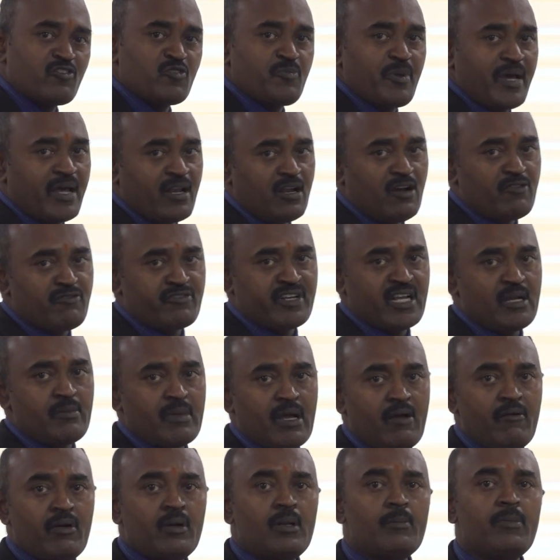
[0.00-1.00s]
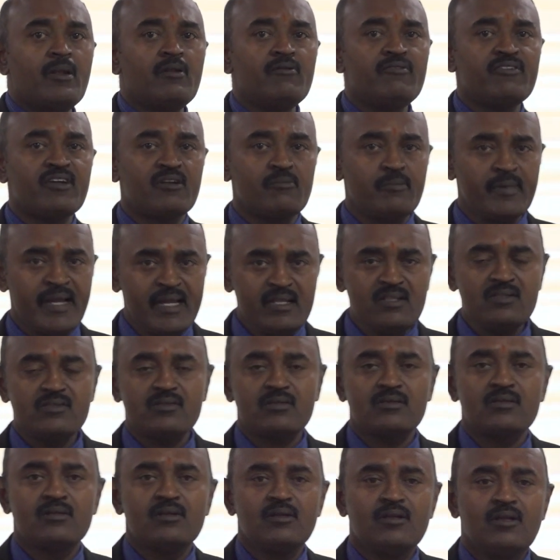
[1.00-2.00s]
span of time available for
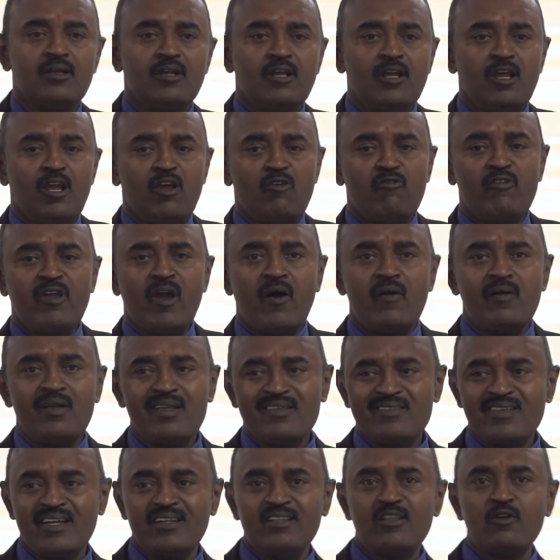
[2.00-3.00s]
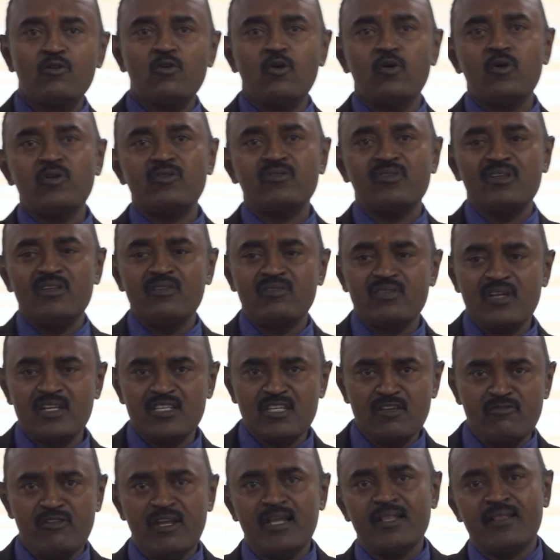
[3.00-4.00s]
mains. We have designed the course in such
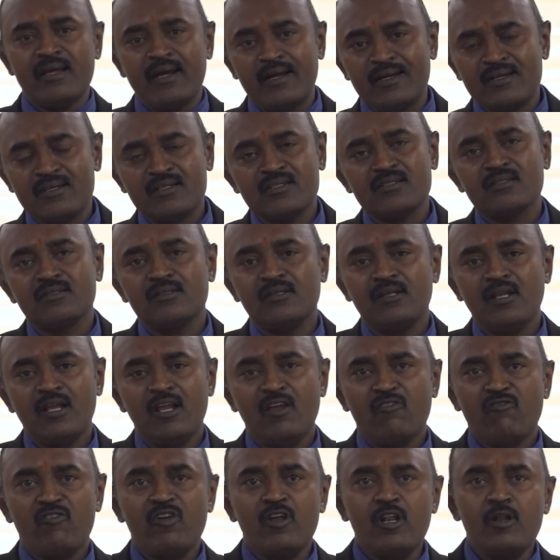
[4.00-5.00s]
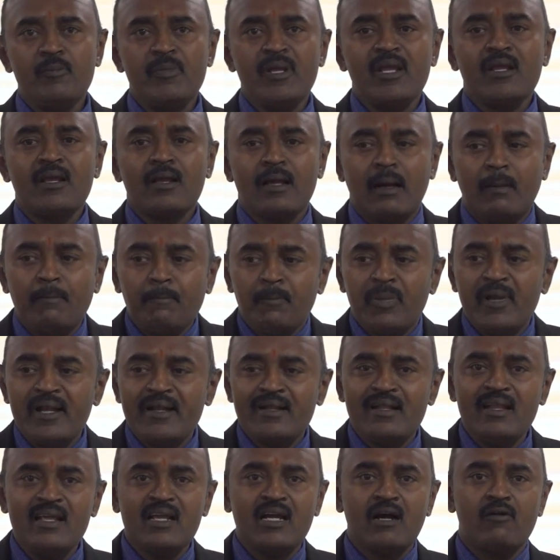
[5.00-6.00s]
a way that we will be
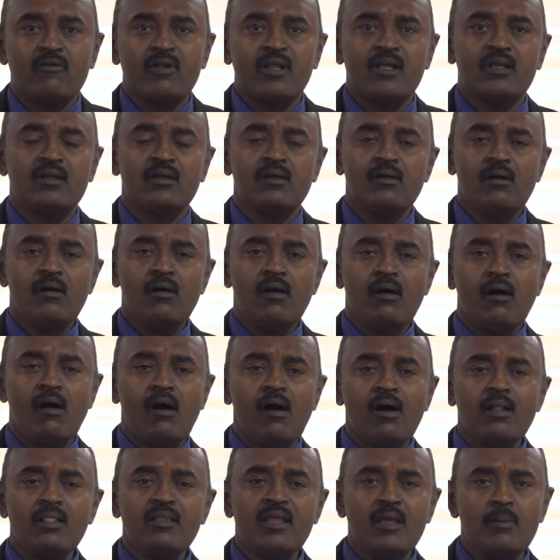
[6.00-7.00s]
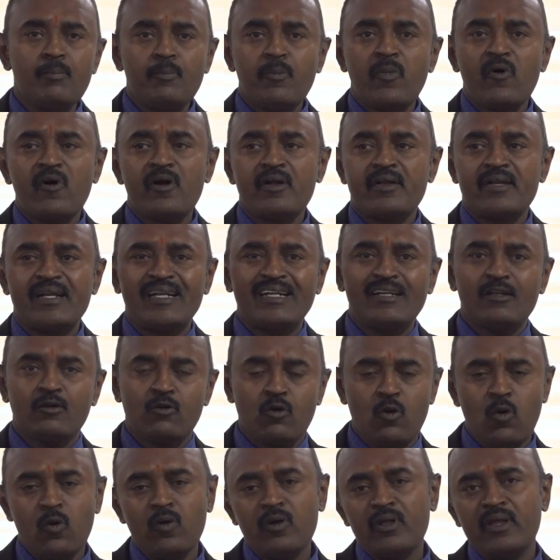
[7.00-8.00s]
completely covering all the important
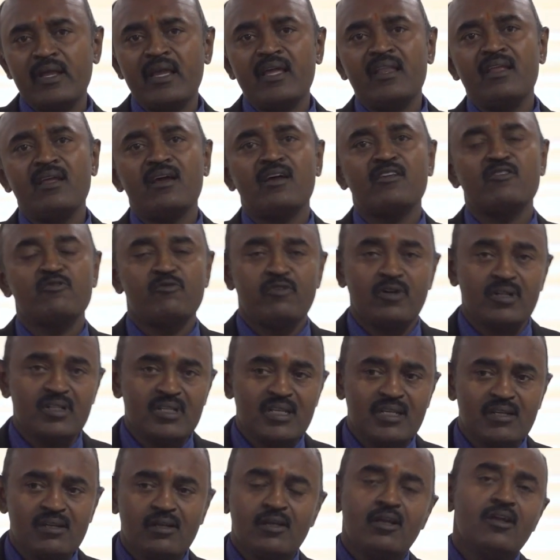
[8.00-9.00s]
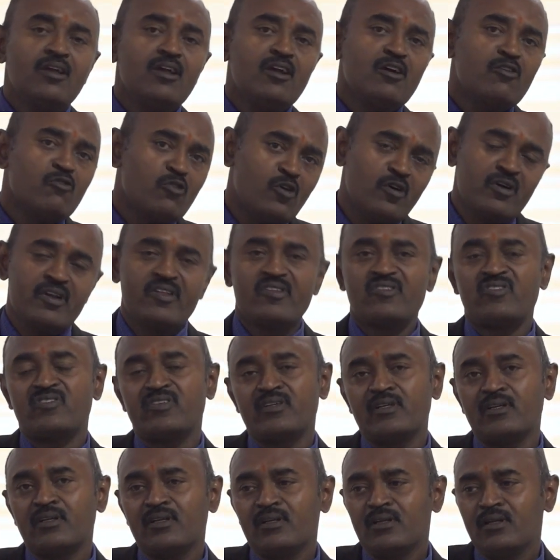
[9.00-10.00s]
core areas for the world
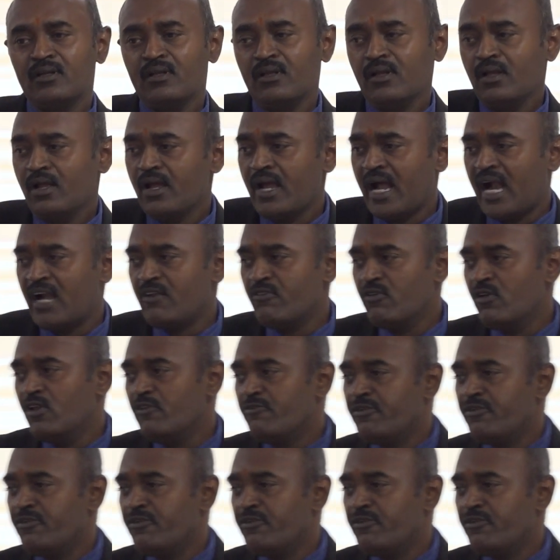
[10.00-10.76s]
history, and we will